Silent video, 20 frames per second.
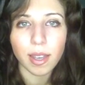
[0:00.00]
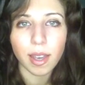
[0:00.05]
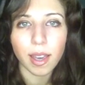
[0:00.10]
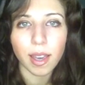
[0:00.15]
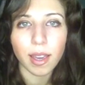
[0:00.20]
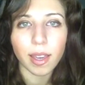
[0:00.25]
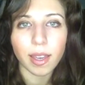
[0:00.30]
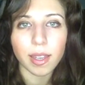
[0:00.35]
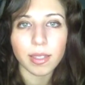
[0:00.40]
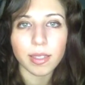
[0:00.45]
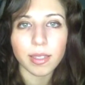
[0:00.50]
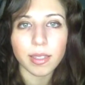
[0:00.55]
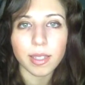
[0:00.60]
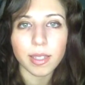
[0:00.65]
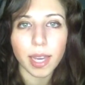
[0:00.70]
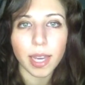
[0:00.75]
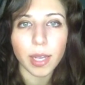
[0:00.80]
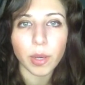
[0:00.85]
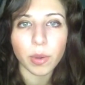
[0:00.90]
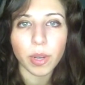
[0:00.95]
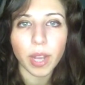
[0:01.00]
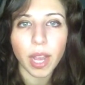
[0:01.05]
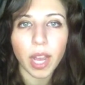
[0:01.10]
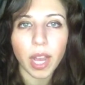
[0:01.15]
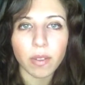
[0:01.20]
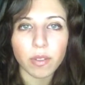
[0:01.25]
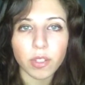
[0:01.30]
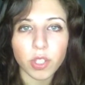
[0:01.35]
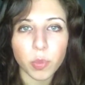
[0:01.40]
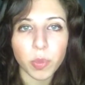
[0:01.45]
and I don't
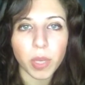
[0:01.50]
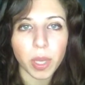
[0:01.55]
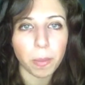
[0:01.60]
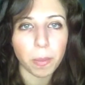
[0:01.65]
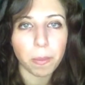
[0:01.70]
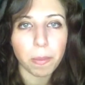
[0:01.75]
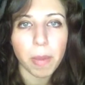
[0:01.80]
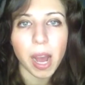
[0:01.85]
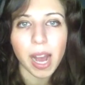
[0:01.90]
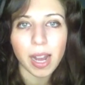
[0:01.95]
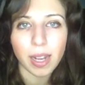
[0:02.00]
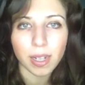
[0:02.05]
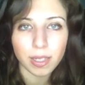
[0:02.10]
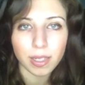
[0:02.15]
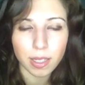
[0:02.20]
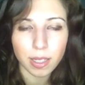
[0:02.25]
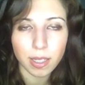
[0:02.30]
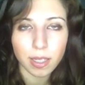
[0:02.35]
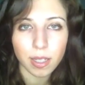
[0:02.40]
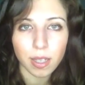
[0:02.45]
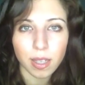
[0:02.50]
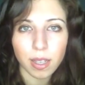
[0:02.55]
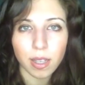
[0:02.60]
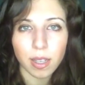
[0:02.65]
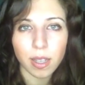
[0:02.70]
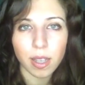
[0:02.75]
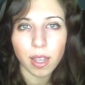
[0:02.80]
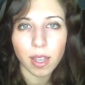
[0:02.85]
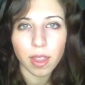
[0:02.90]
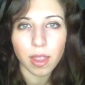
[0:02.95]
have to be mocked
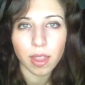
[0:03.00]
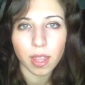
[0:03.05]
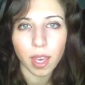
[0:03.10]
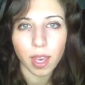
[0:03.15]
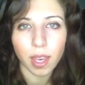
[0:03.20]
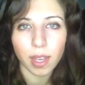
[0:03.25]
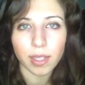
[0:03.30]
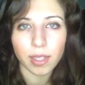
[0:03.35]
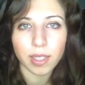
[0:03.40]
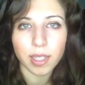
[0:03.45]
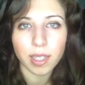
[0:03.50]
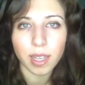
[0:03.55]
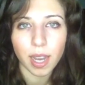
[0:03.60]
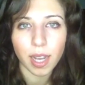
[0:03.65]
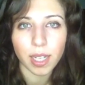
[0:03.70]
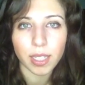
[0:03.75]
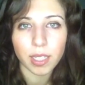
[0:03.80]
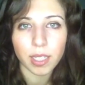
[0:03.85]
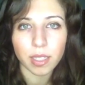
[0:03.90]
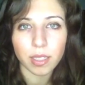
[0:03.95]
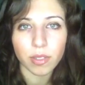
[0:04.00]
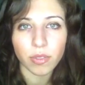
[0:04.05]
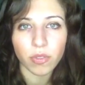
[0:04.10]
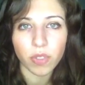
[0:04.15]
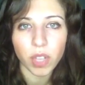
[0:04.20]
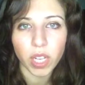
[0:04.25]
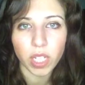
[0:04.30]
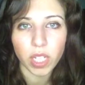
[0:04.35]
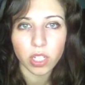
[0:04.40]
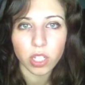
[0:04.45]
that I didn't
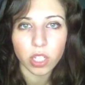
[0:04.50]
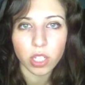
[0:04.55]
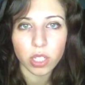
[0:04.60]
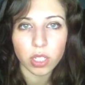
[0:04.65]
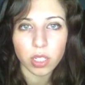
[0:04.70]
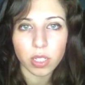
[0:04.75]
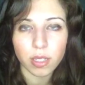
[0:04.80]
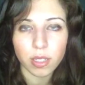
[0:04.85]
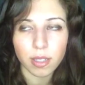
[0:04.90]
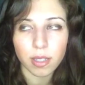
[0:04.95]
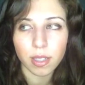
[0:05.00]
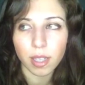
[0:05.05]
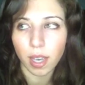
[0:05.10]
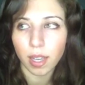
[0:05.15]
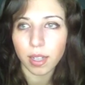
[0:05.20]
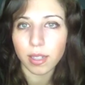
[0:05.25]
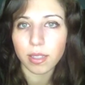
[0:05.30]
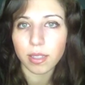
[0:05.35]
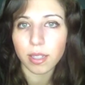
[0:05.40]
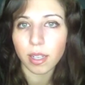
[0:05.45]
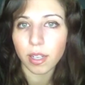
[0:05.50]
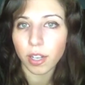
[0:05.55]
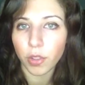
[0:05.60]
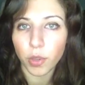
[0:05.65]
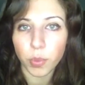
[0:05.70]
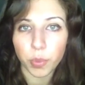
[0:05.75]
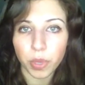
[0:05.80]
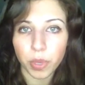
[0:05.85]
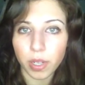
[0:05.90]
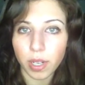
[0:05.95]
finish yet
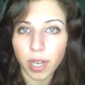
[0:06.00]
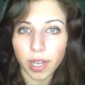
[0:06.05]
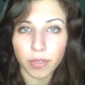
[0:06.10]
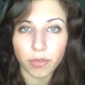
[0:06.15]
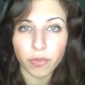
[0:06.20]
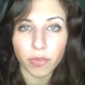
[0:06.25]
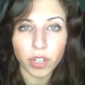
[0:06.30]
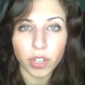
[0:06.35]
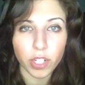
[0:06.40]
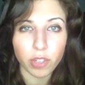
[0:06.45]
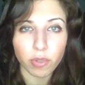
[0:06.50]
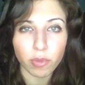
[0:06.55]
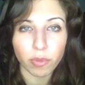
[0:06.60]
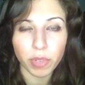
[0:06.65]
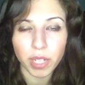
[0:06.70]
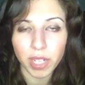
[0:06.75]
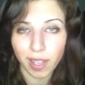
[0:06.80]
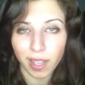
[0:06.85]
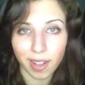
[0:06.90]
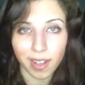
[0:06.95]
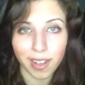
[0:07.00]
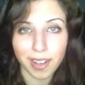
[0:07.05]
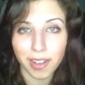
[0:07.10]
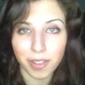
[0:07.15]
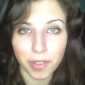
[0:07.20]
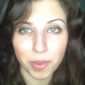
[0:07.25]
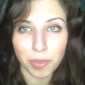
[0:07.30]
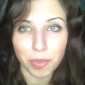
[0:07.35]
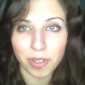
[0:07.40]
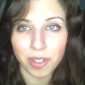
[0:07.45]
another book. I didn't finish reading
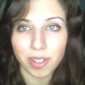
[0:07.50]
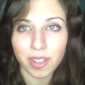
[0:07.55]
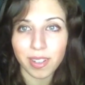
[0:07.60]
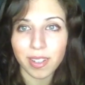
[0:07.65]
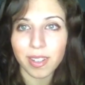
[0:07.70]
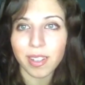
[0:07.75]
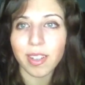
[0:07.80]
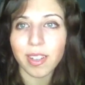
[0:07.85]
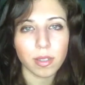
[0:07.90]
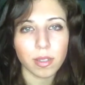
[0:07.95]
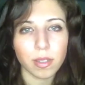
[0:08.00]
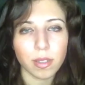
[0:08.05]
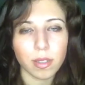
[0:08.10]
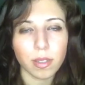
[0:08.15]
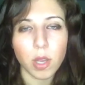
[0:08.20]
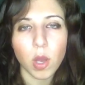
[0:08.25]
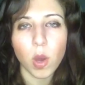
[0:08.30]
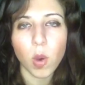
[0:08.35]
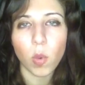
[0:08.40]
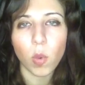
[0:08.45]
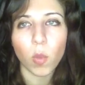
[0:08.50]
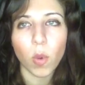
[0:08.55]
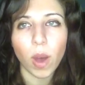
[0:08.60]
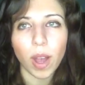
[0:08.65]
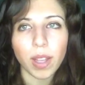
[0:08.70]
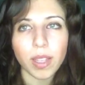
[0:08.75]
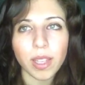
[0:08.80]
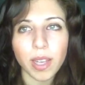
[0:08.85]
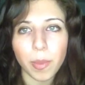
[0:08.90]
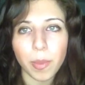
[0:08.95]
another book.
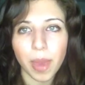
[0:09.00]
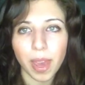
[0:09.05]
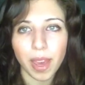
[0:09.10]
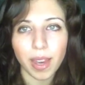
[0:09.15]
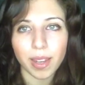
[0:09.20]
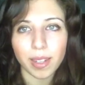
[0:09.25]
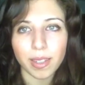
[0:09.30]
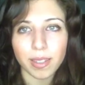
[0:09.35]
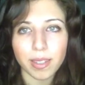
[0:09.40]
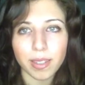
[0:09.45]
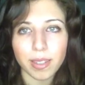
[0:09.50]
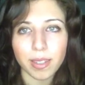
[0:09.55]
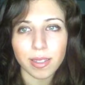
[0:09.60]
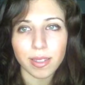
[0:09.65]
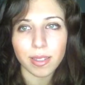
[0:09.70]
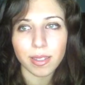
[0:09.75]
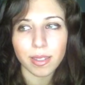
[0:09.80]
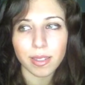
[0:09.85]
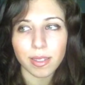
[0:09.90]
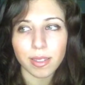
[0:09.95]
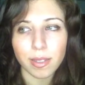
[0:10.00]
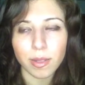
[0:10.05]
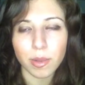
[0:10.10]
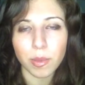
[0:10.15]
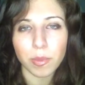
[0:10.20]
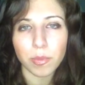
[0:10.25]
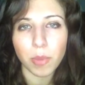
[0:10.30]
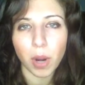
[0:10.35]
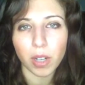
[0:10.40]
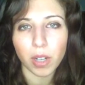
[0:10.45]
While I'm at
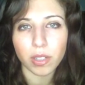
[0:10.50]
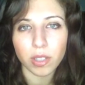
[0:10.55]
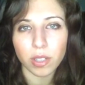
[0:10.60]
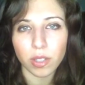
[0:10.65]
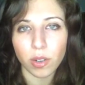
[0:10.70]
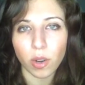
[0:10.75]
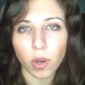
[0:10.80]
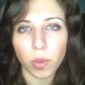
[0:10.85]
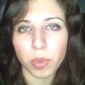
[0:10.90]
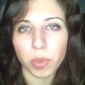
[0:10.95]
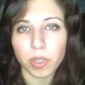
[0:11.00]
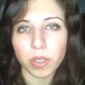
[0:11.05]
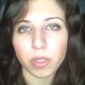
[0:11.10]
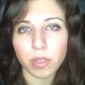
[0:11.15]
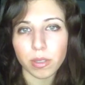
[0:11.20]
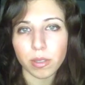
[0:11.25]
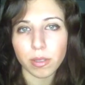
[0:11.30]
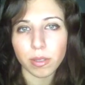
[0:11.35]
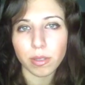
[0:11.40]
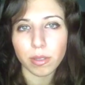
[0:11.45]
Barnes & Noble,